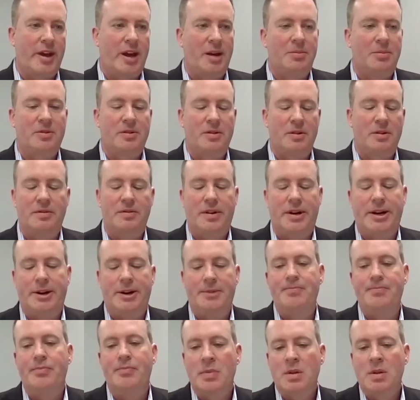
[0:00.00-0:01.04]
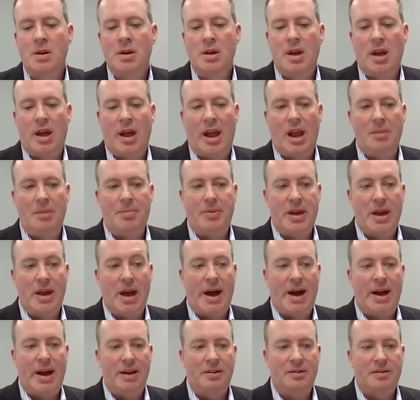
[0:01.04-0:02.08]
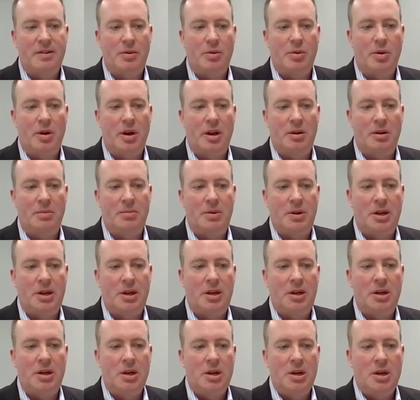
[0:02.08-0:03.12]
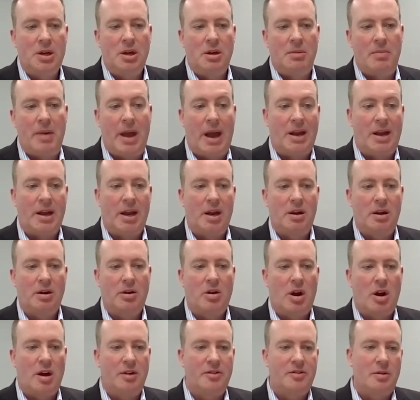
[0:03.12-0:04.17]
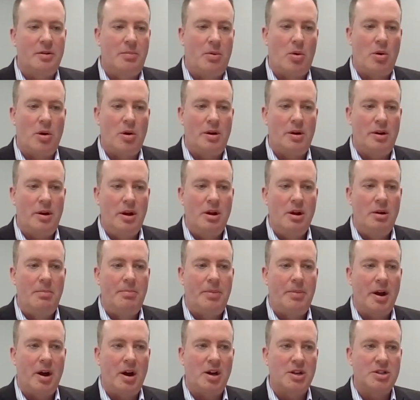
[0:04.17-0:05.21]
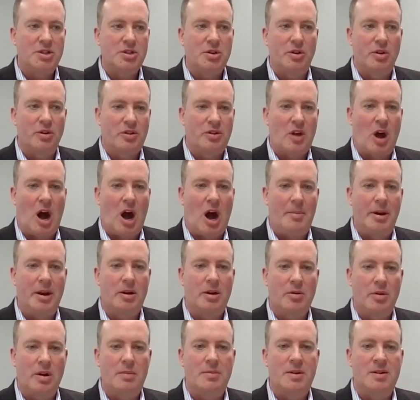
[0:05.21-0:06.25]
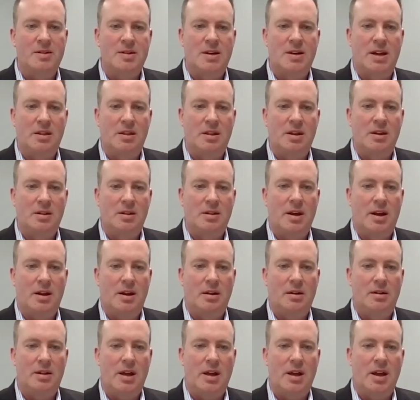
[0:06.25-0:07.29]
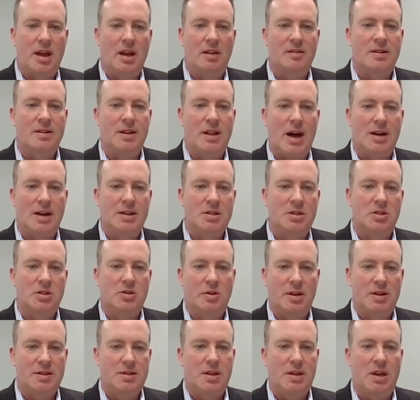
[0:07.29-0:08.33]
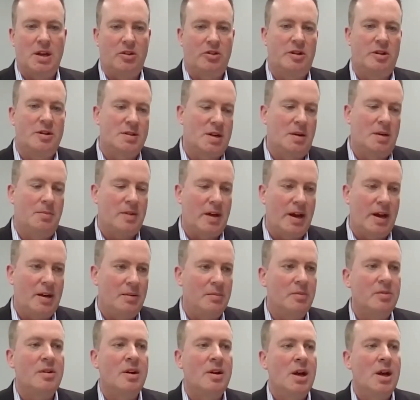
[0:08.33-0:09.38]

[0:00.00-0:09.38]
types of APIs that were going to be mandated across the board, but also those common agreements. And I think that gets lost in translation sometimes.